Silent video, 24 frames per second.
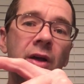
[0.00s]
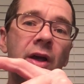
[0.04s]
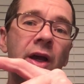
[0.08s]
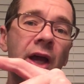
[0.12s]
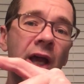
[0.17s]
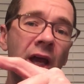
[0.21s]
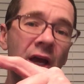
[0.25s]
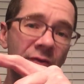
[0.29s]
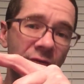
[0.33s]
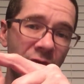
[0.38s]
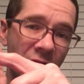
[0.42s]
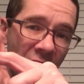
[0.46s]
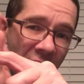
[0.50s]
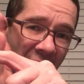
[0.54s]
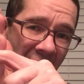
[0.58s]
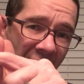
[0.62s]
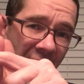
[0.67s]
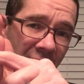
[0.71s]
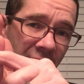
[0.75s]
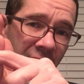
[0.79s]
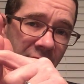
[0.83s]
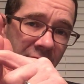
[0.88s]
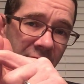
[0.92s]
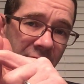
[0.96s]
half of
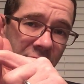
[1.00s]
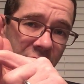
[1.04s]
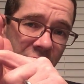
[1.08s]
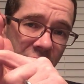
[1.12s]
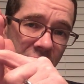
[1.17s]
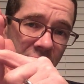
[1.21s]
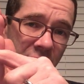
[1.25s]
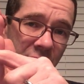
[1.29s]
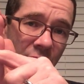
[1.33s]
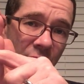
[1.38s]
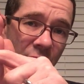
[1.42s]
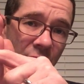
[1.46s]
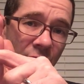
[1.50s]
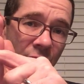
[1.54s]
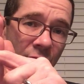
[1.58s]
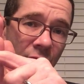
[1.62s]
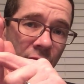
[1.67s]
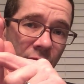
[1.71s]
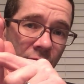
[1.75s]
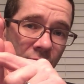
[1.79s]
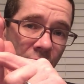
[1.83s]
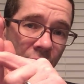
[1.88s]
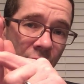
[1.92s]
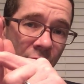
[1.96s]
that is
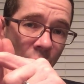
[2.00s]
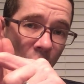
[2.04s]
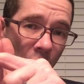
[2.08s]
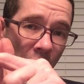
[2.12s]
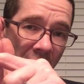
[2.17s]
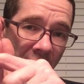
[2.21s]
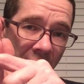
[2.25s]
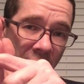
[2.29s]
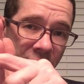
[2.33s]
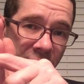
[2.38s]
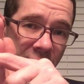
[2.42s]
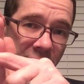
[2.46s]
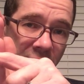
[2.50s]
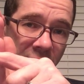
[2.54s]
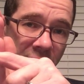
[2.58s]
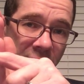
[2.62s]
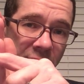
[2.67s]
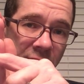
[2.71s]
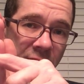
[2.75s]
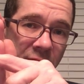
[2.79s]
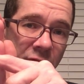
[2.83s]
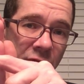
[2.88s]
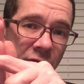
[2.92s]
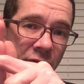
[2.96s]
4
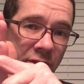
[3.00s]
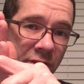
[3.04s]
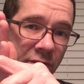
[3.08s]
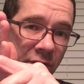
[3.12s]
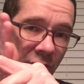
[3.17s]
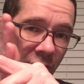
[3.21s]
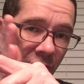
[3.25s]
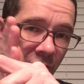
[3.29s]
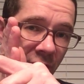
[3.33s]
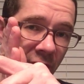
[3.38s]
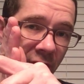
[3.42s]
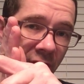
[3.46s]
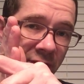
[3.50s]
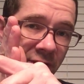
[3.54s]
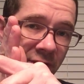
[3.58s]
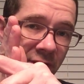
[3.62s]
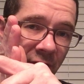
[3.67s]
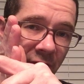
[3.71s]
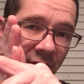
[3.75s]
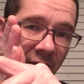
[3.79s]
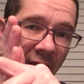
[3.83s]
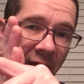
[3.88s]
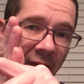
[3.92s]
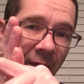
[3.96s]
ounces. So just a little less
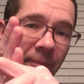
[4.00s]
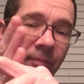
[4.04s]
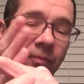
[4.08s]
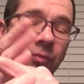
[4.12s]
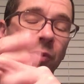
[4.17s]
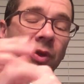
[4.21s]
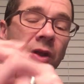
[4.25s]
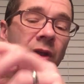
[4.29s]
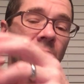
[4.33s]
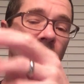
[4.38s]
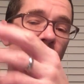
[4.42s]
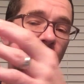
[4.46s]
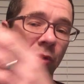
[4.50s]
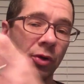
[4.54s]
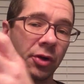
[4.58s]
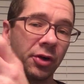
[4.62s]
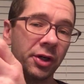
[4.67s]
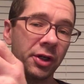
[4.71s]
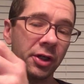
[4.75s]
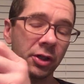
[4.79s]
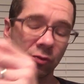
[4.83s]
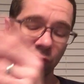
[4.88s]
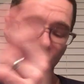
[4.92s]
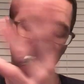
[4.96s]
than that. Put it
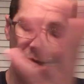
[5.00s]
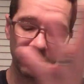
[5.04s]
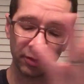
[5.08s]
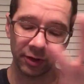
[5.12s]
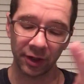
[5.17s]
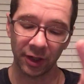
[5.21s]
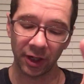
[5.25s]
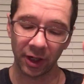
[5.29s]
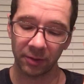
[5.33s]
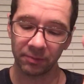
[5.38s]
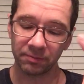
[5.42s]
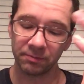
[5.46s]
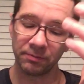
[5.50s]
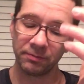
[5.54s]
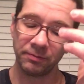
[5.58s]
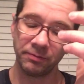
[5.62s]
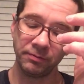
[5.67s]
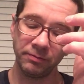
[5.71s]
in, crumble it up.